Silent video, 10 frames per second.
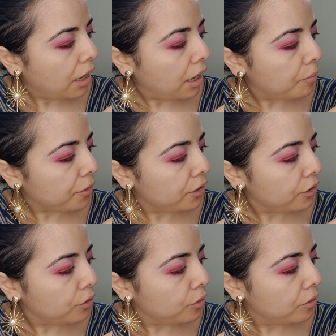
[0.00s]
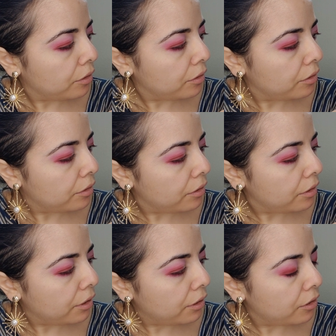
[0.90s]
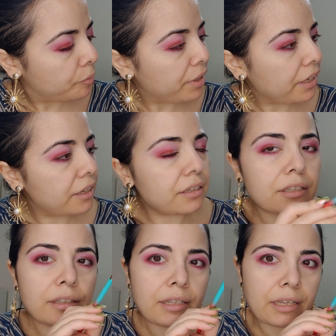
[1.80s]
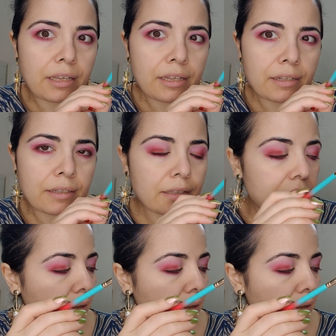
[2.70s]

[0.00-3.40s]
I'm gonna go a little bit into this.